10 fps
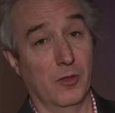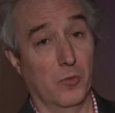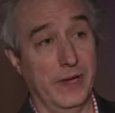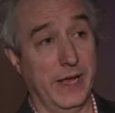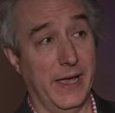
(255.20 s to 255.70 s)

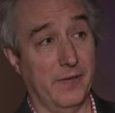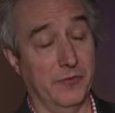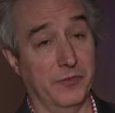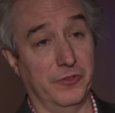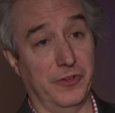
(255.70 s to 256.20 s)
We have
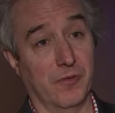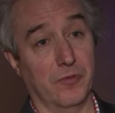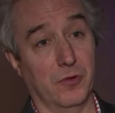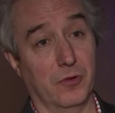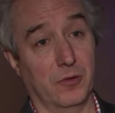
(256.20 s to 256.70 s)

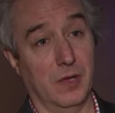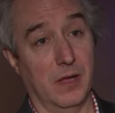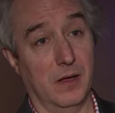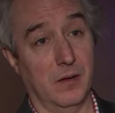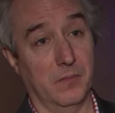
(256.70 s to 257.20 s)
several
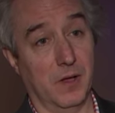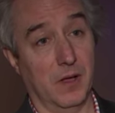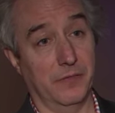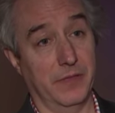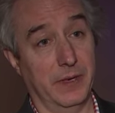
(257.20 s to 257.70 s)
um,
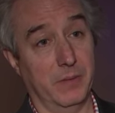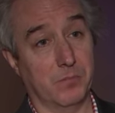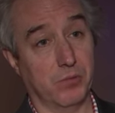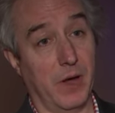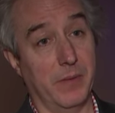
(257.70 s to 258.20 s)
of the
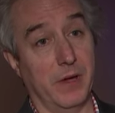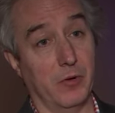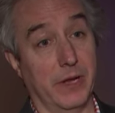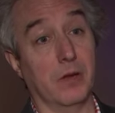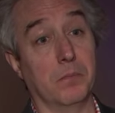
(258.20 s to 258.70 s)

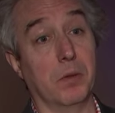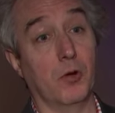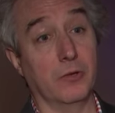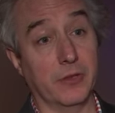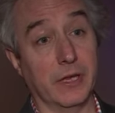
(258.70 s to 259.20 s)
primary
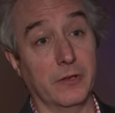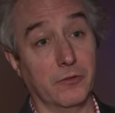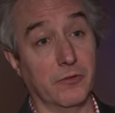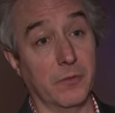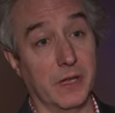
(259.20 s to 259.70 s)
composing
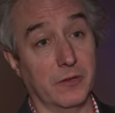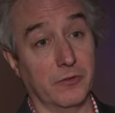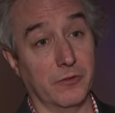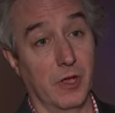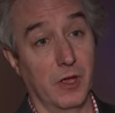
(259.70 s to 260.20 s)

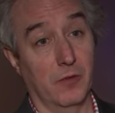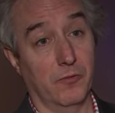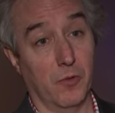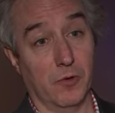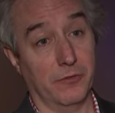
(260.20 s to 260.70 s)
instruments
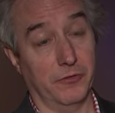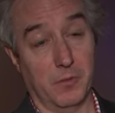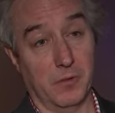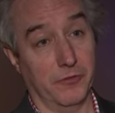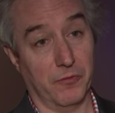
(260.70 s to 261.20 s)
for
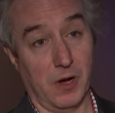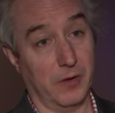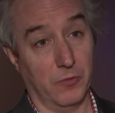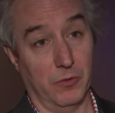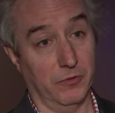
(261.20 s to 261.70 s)
some of rock
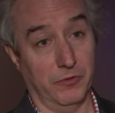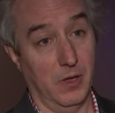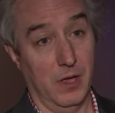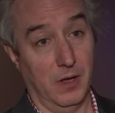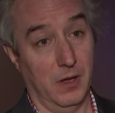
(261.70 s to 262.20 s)
and roll's
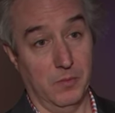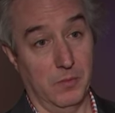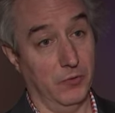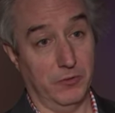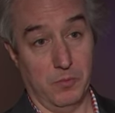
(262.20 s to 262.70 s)
uh,
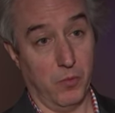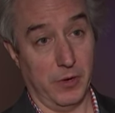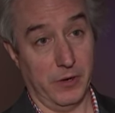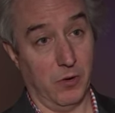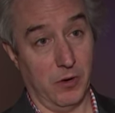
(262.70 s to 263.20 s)
most
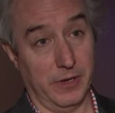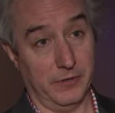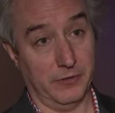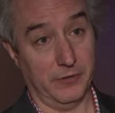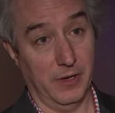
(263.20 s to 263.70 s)
important
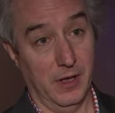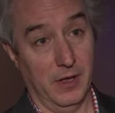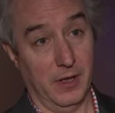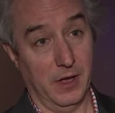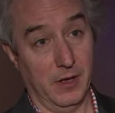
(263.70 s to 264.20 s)
artists.
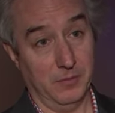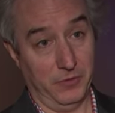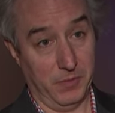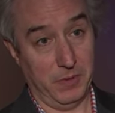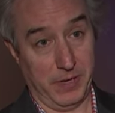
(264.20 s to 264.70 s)
Um,
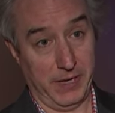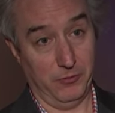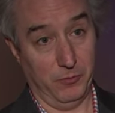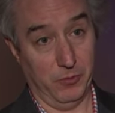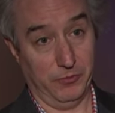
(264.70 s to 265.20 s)
Jimmy
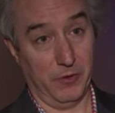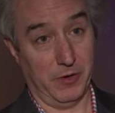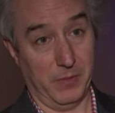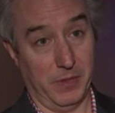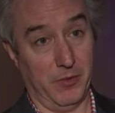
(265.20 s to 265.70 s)
Page was
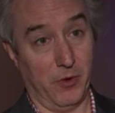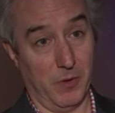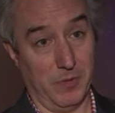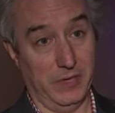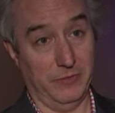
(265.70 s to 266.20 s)
talking about the
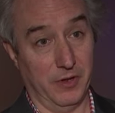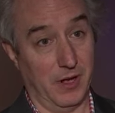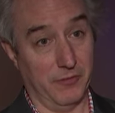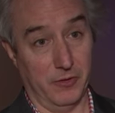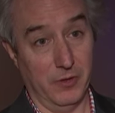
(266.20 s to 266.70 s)
Harmony
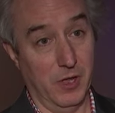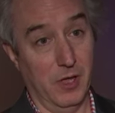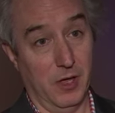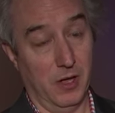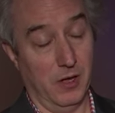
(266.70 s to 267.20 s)
Sovereign,
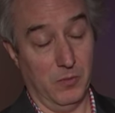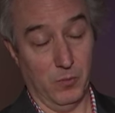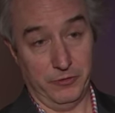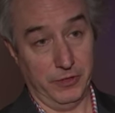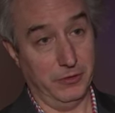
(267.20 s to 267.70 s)
um,
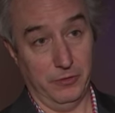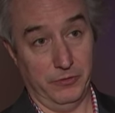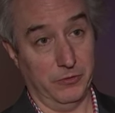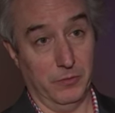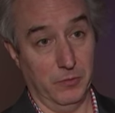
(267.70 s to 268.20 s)
which he
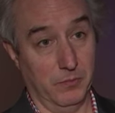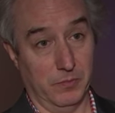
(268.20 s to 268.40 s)
used to